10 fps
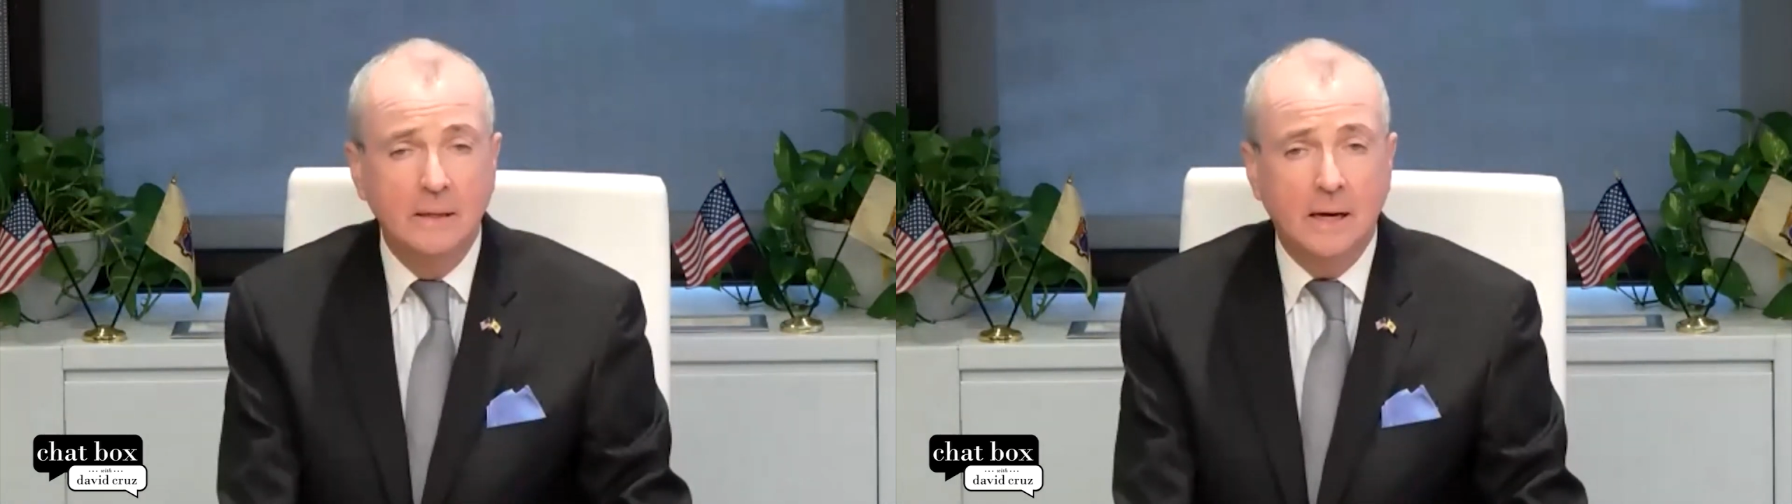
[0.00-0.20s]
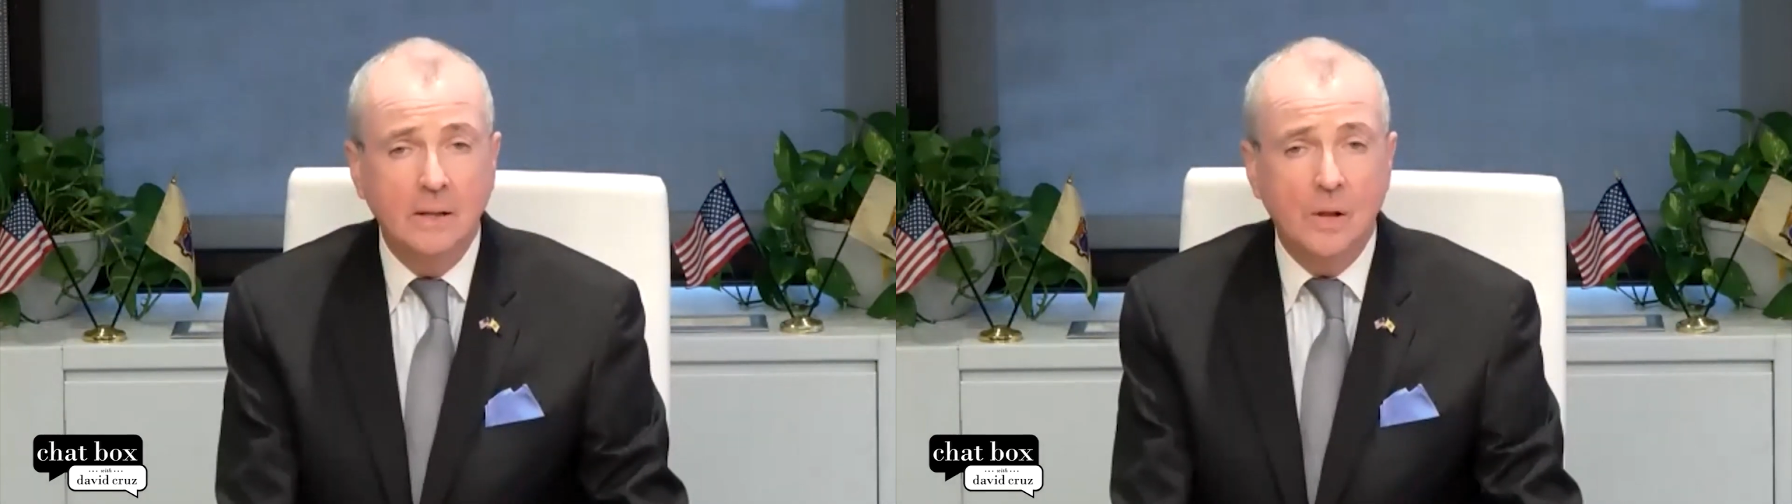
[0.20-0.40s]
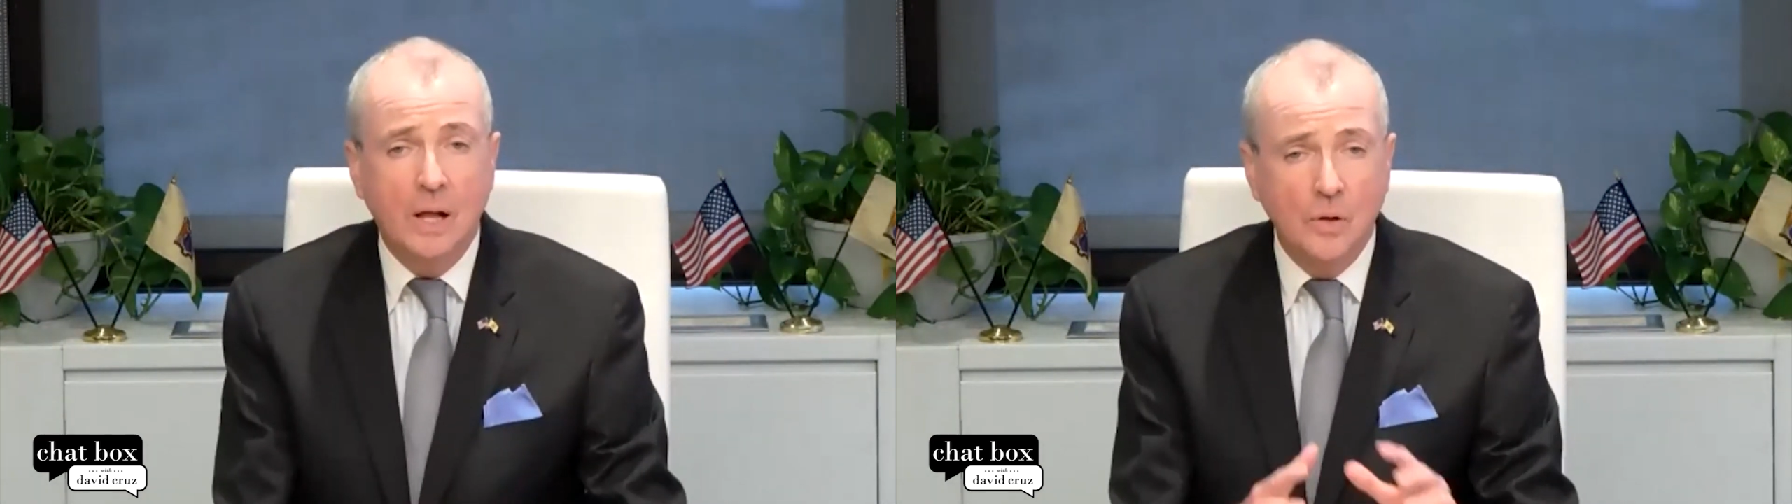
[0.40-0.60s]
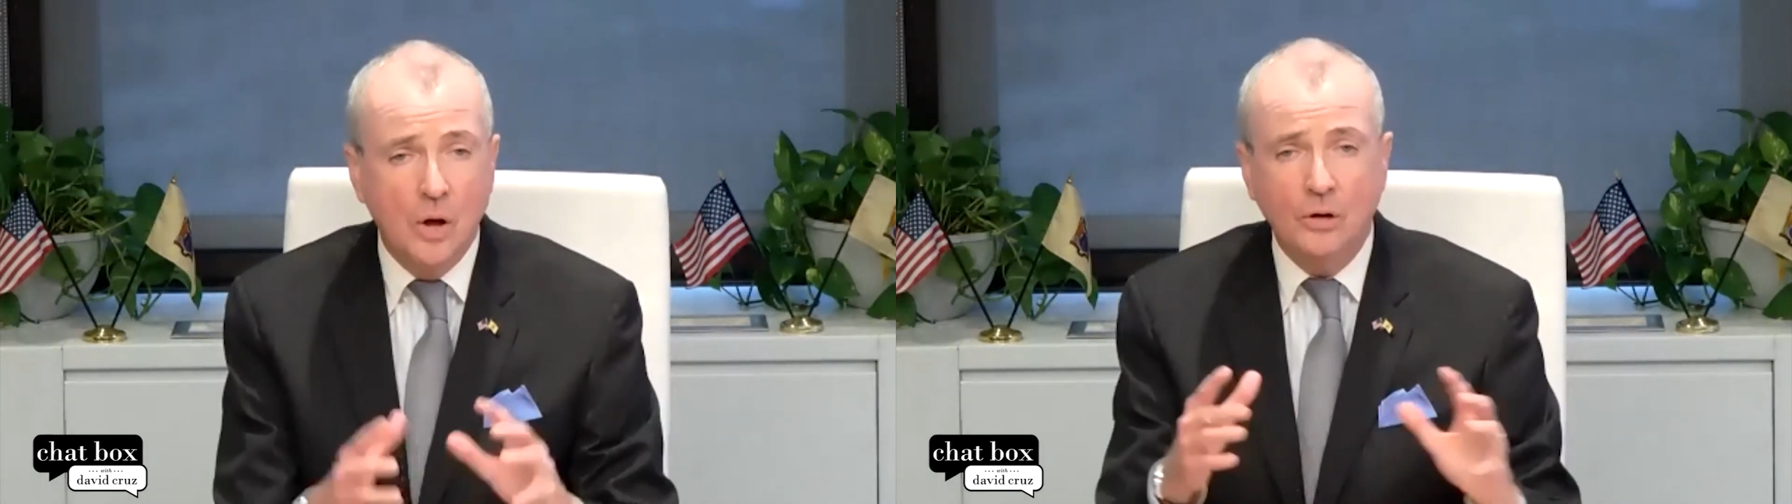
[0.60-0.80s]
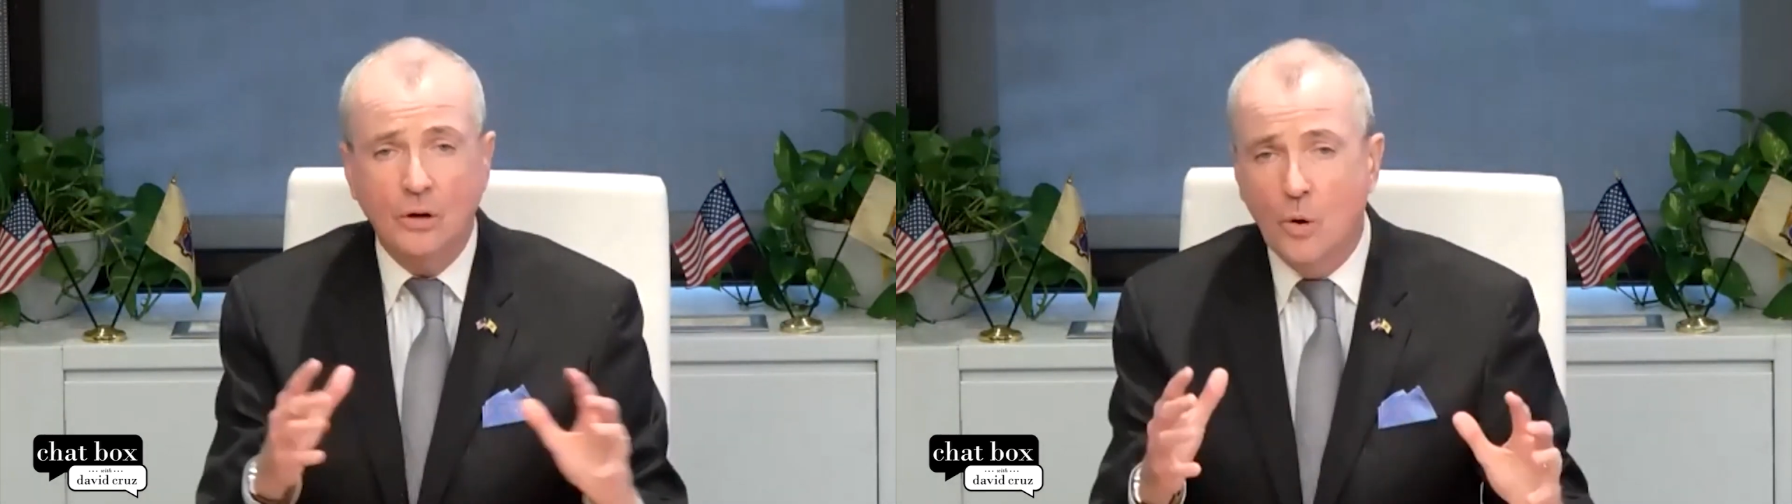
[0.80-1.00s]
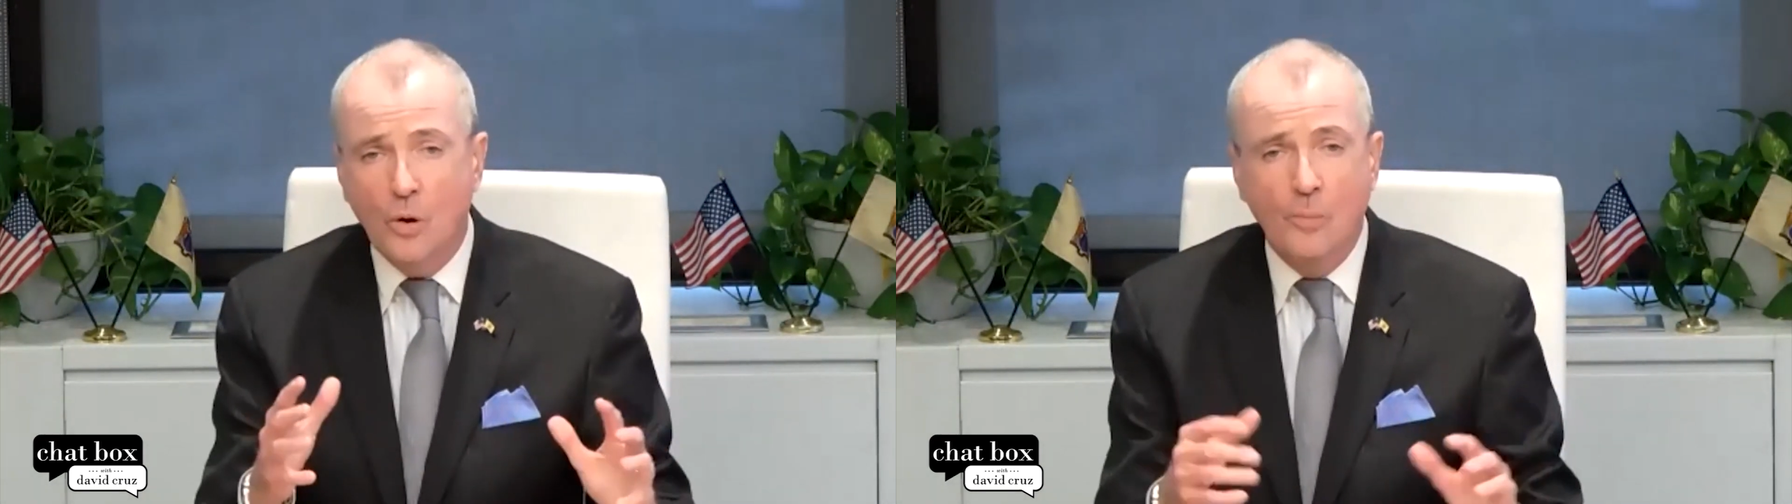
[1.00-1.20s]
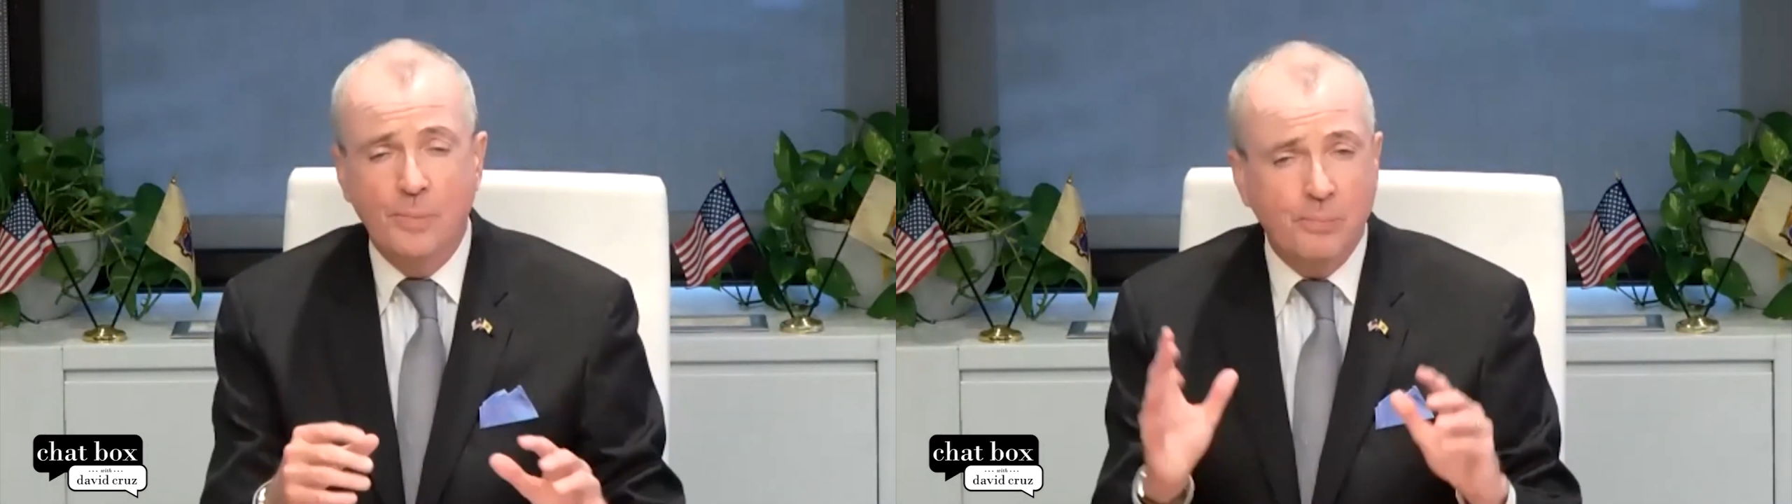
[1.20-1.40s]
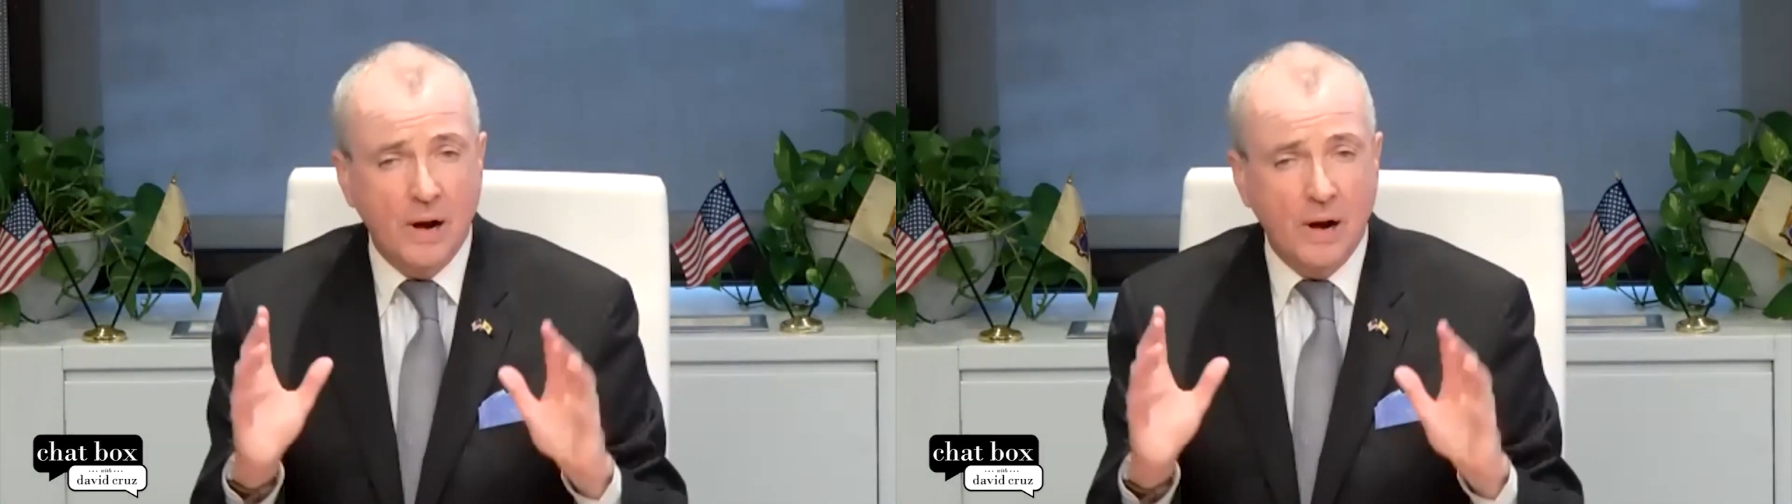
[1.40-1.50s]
a, a longer, more open